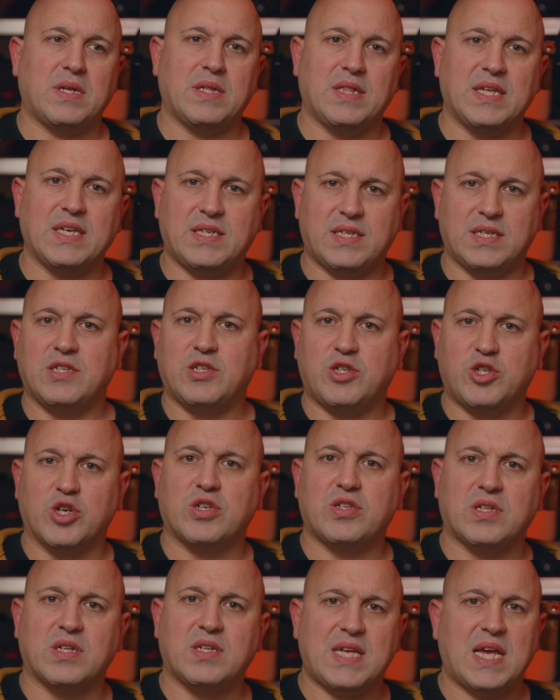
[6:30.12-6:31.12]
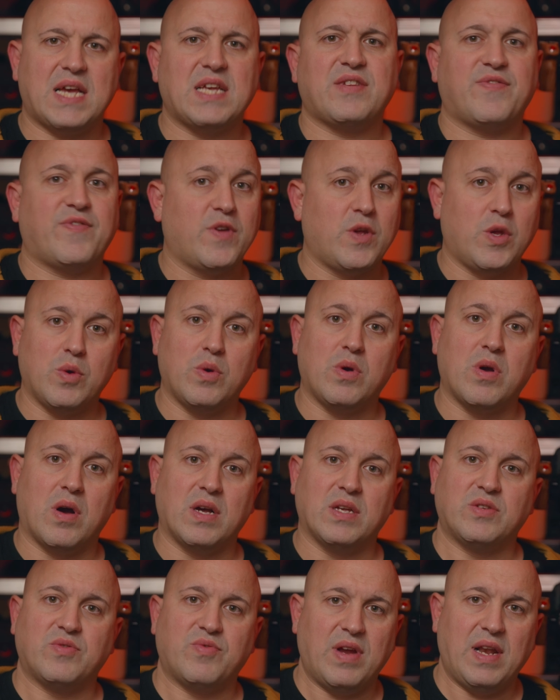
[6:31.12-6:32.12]
this is just a test for you
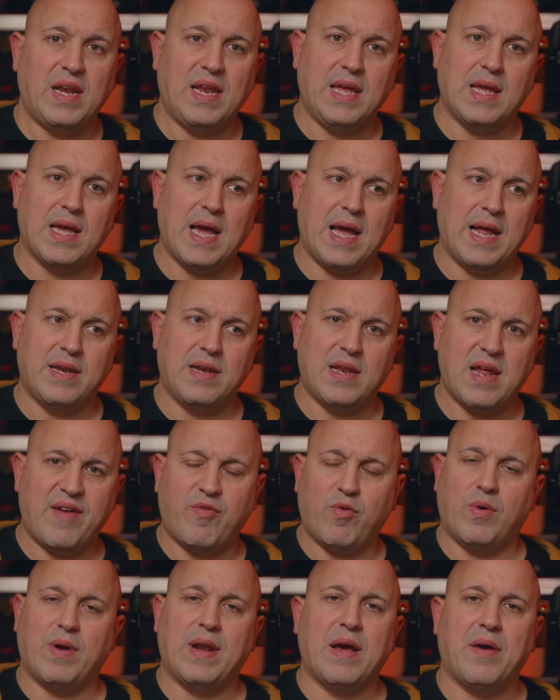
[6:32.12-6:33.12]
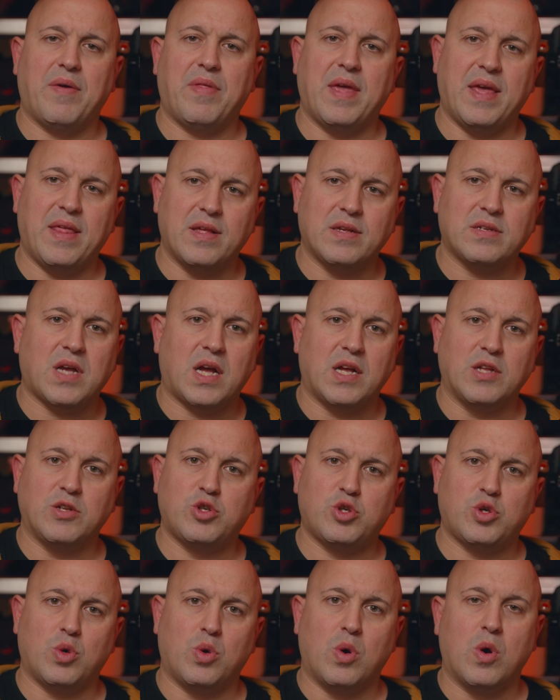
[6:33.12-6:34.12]
guys really, and everyone out there that's
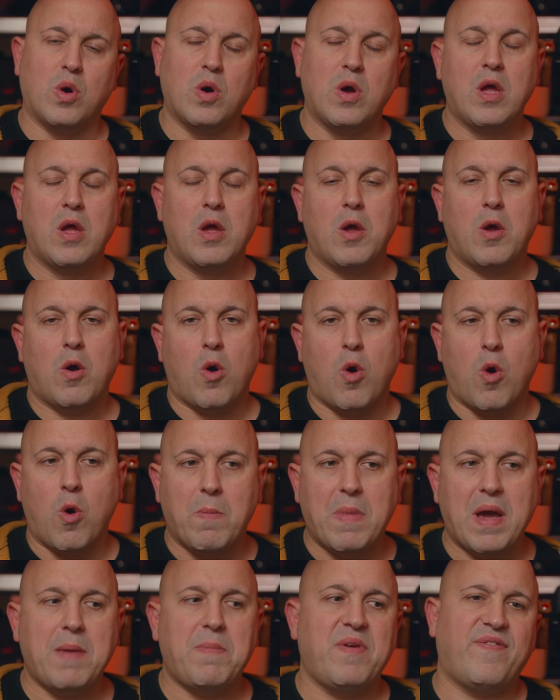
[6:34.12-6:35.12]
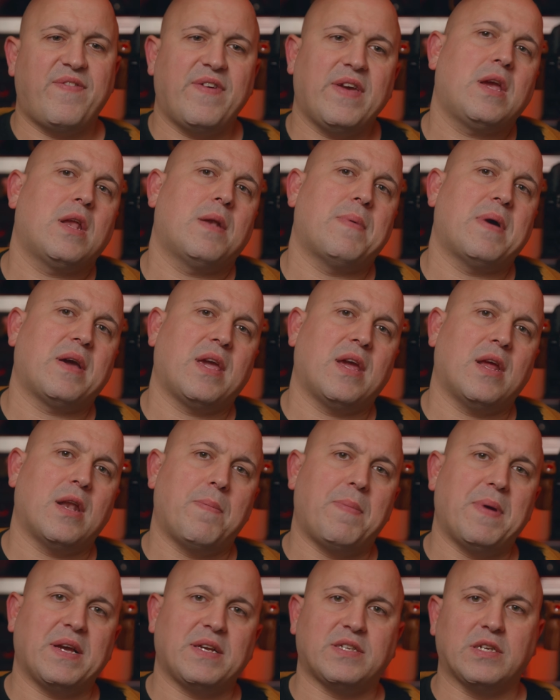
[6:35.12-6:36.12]
unsure or maybe thinking about getting a
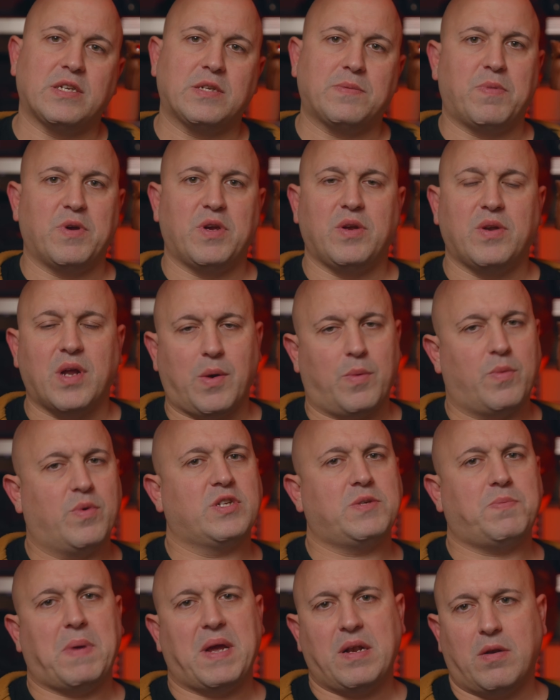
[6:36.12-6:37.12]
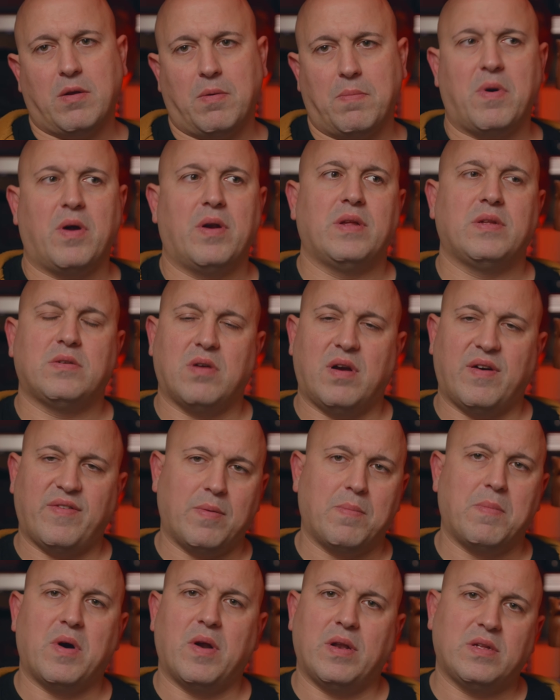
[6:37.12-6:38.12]
Pyxis but you don't want to spend on monitor
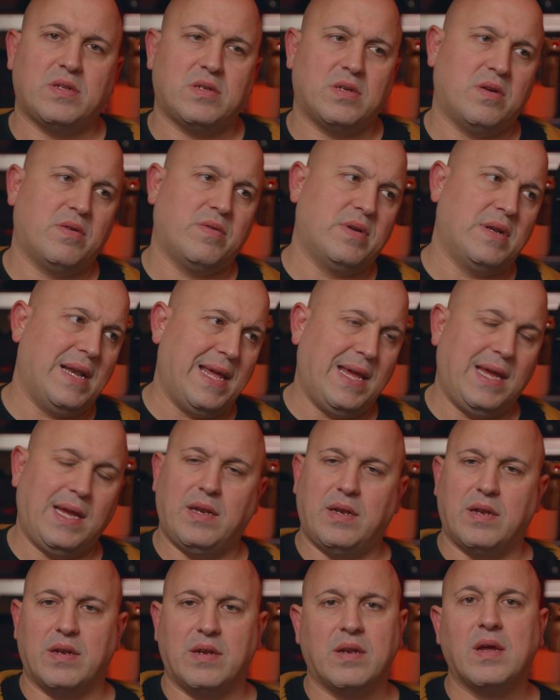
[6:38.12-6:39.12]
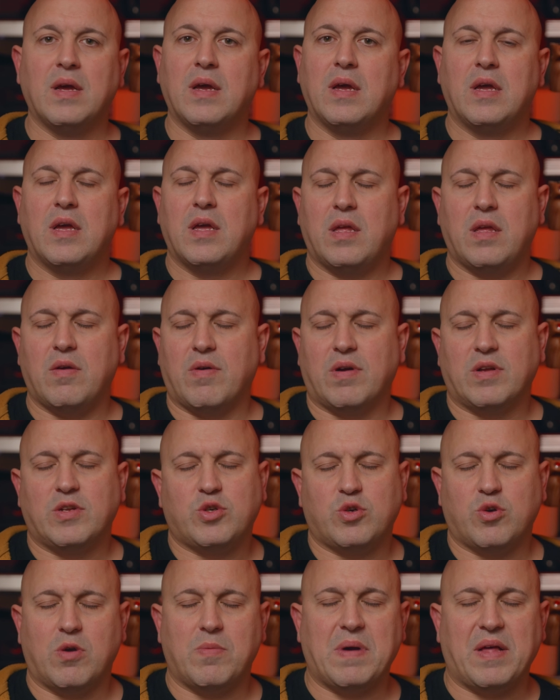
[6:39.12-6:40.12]
after monitor and lead, and you're
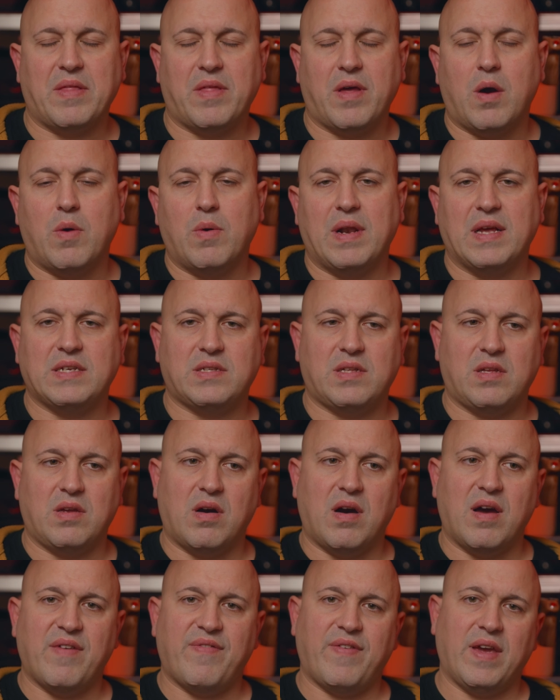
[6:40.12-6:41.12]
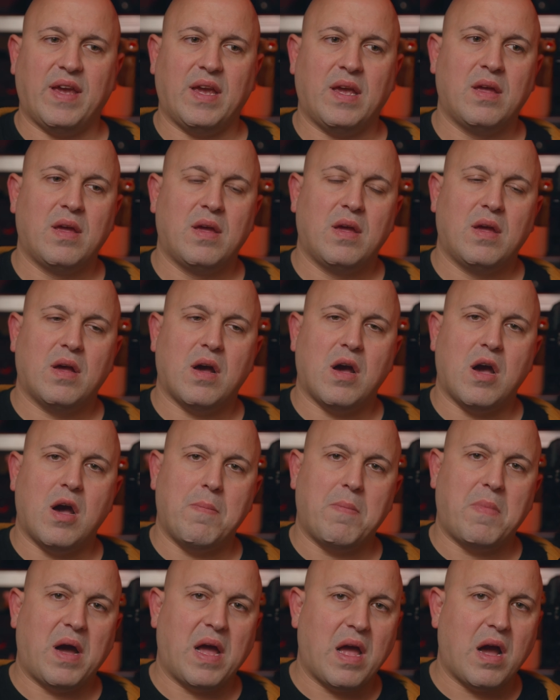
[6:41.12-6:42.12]
unsure about the whole SDI thing.
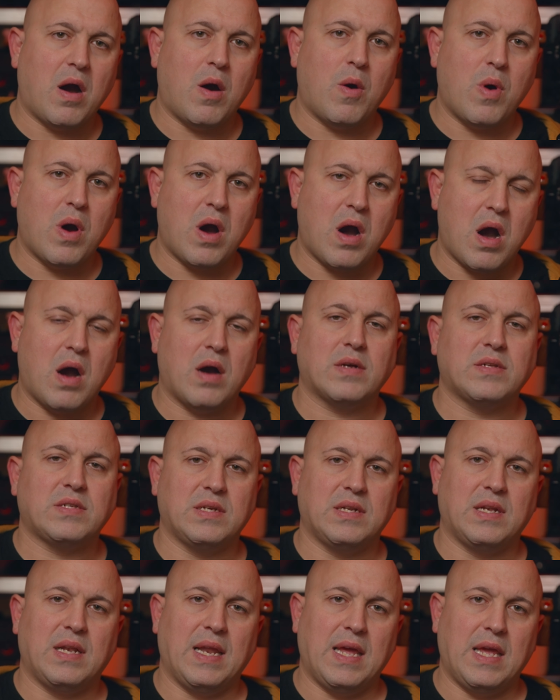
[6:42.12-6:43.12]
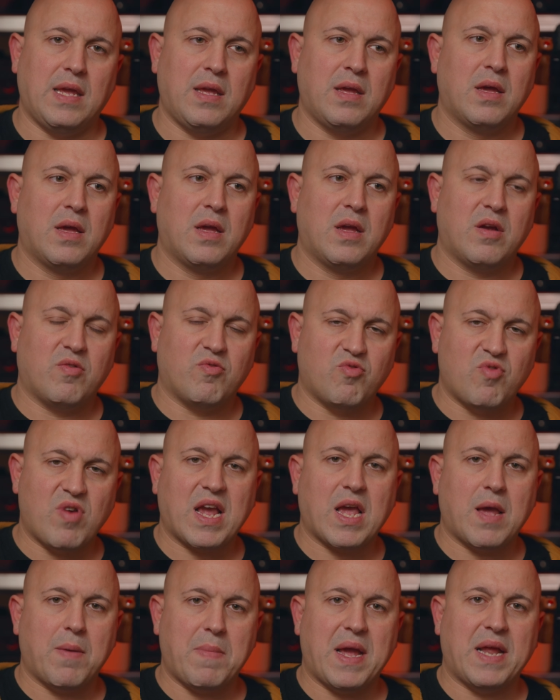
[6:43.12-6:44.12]
I wholeheartedly
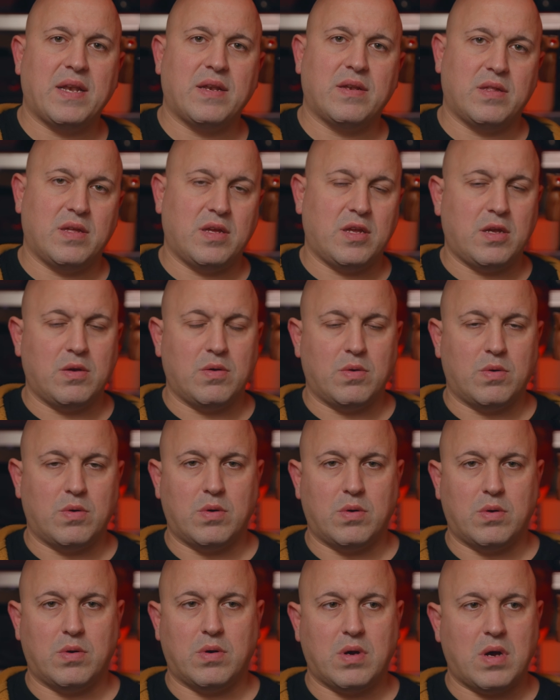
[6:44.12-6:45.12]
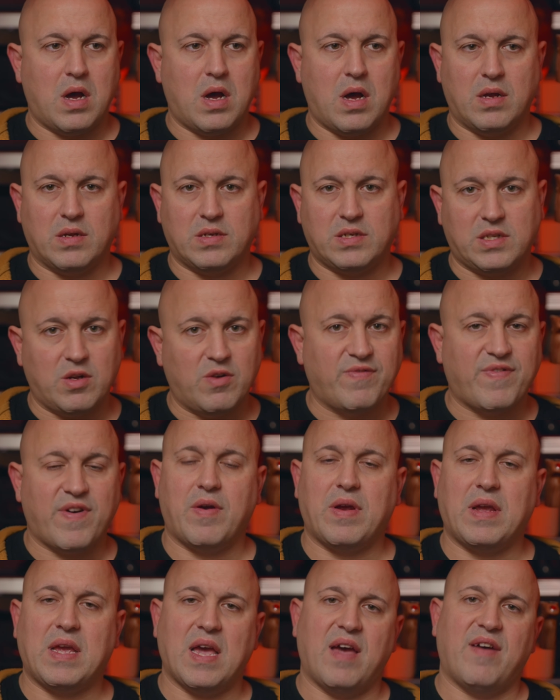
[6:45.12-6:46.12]
recommend that you're still
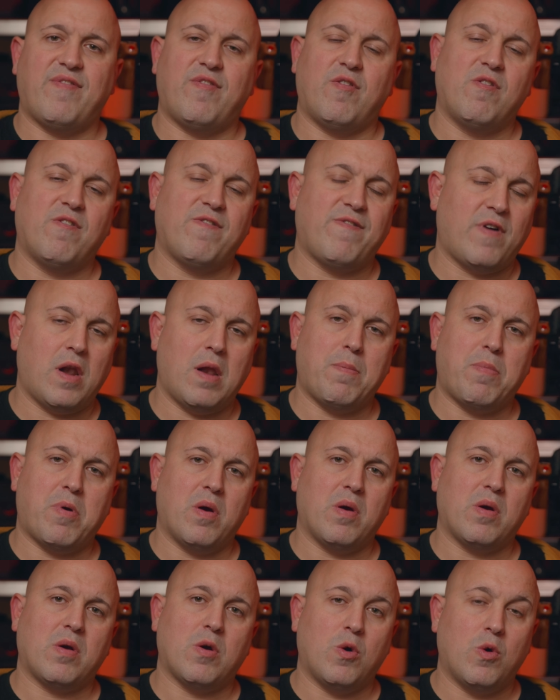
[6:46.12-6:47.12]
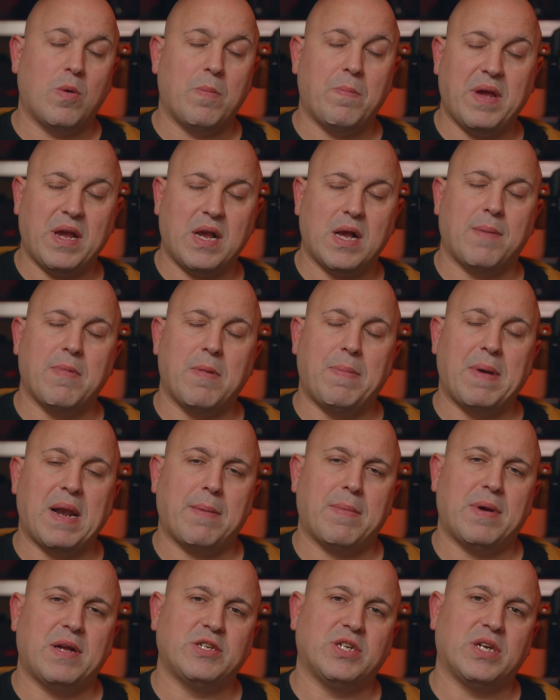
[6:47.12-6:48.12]
very careful, follow protocol, and pick up the
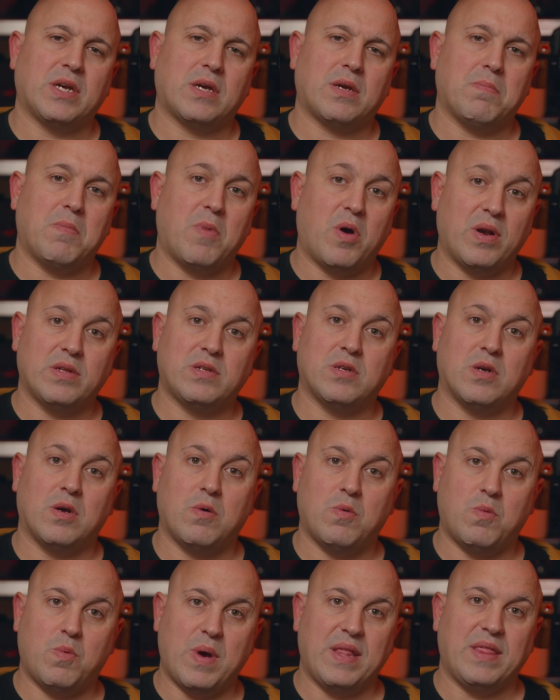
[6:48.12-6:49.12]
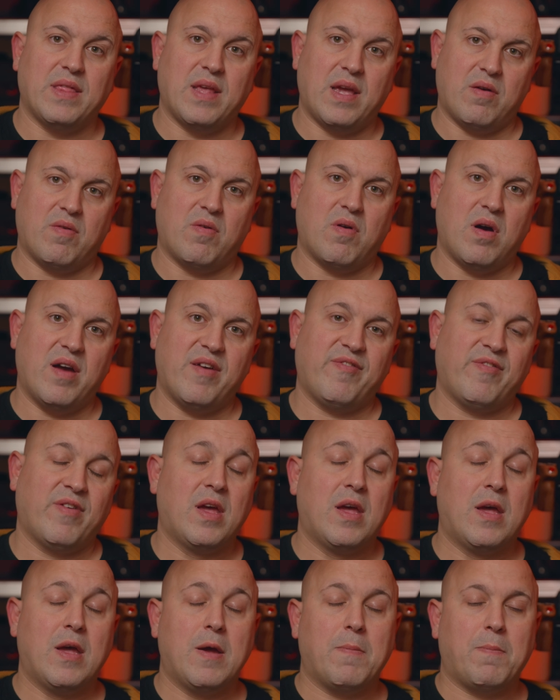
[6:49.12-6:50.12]
Blackmagic monitor when they arrive.
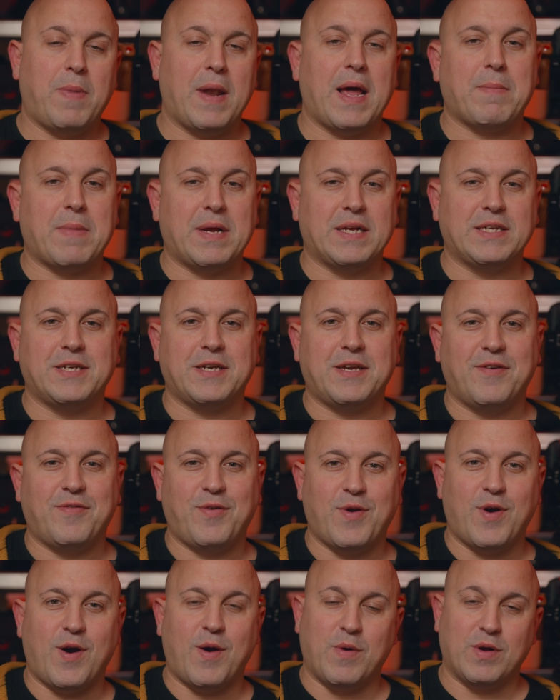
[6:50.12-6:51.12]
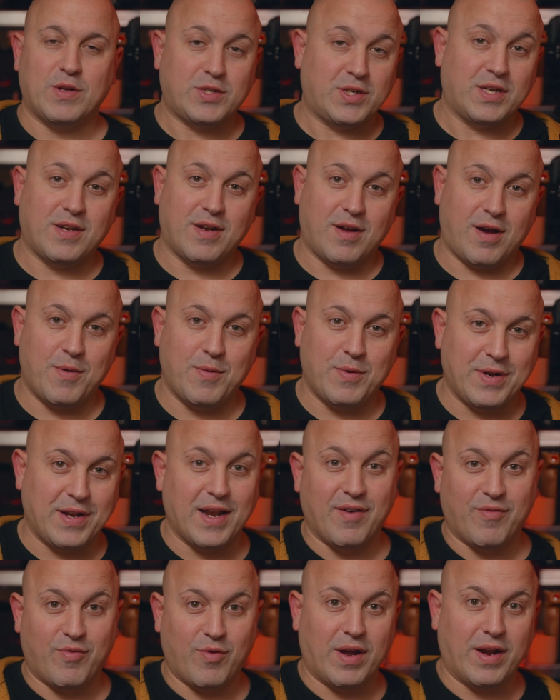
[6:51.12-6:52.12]
Blackmagic, if you are watching, I would
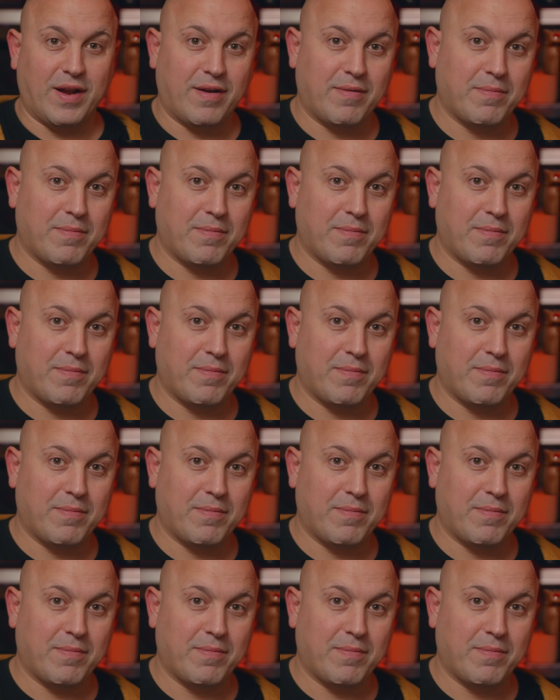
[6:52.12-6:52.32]
love one,